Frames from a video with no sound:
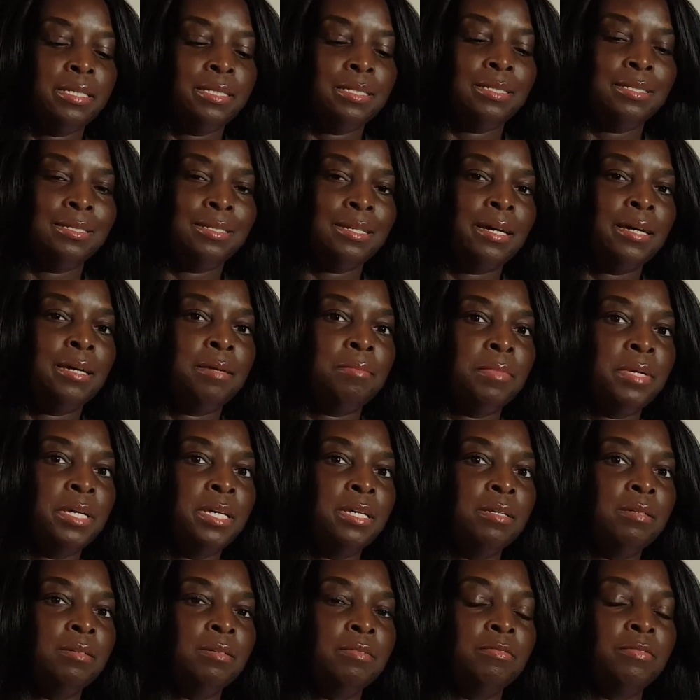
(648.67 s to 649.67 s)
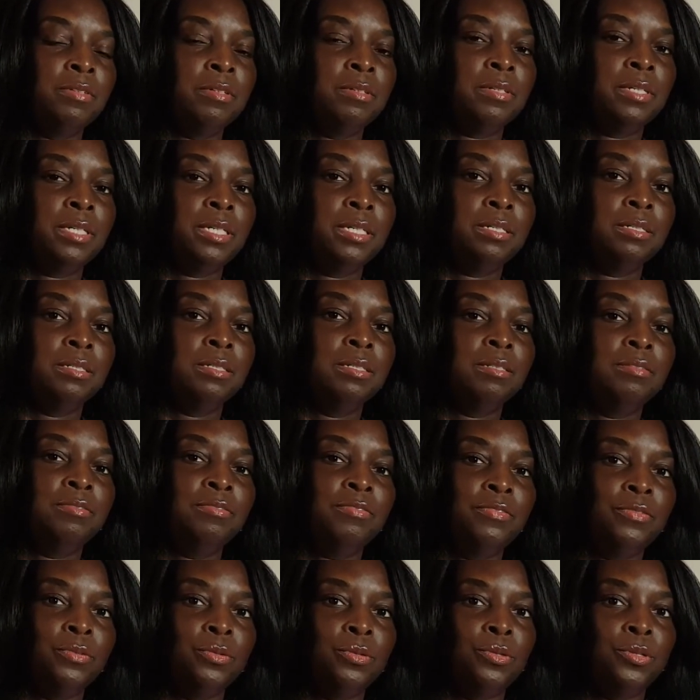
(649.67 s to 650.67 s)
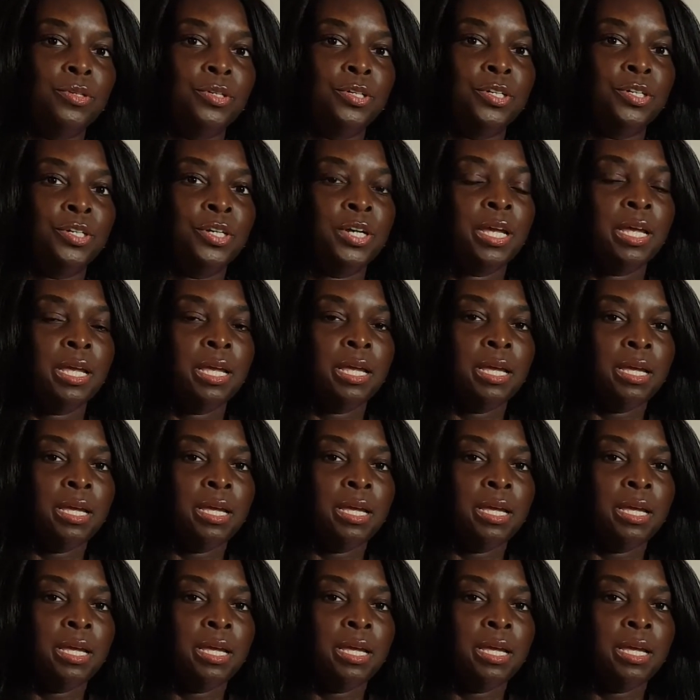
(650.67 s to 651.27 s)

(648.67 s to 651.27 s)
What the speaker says: and Zymed are very good for